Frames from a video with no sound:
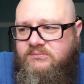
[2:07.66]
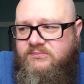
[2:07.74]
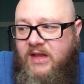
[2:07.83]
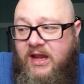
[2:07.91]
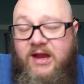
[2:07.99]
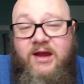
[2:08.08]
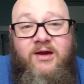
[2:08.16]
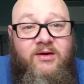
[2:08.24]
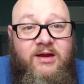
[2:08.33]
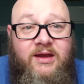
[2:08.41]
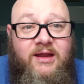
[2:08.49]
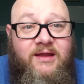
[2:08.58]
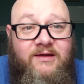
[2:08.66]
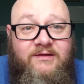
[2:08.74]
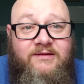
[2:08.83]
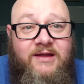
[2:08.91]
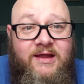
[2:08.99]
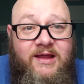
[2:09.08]
here it
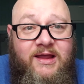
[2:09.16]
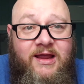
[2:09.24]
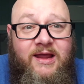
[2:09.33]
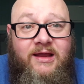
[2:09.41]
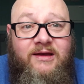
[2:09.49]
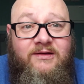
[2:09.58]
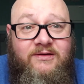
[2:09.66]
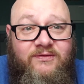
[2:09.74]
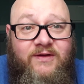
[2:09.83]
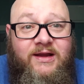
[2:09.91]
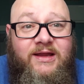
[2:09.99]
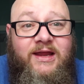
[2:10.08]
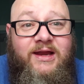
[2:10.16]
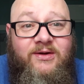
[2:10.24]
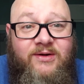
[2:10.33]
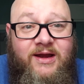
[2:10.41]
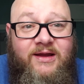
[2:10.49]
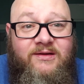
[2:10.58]
is. And it's fucking
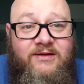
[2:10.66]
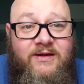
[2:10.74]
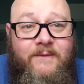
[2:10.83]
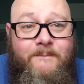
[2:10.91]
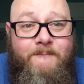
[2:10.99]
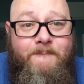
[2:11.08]
crazy.